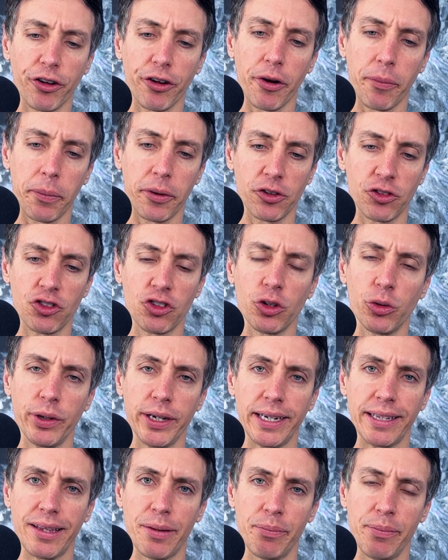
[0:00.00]
you
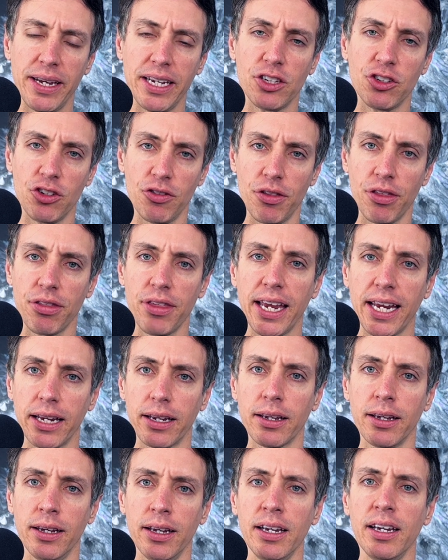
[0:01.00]
pursuing that makes you
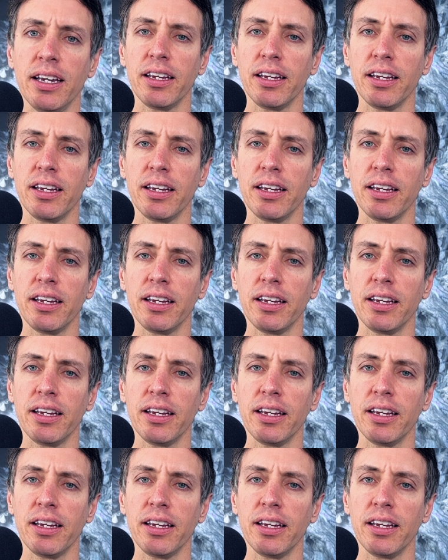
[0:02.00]
think